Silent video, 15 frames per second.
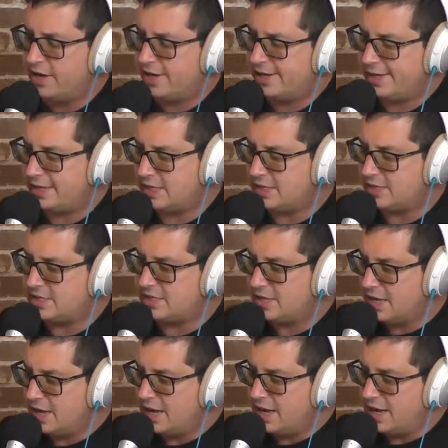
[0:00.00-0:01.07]
is,
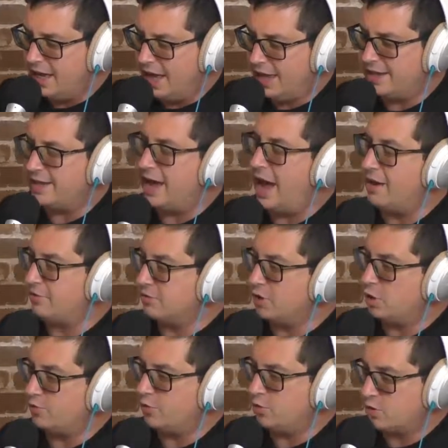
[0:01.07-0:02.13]
and I don't
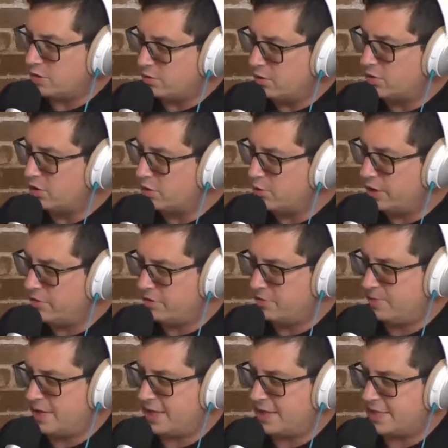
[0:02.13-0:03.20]
know if you'd agree with
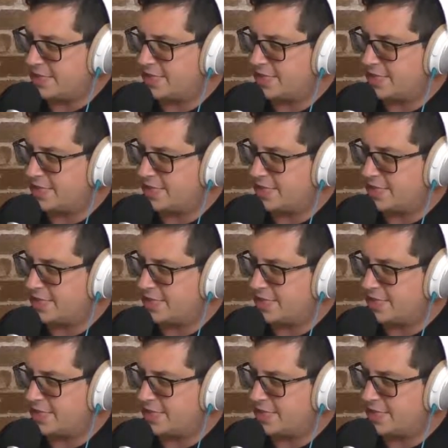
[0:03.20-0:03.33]
me on this,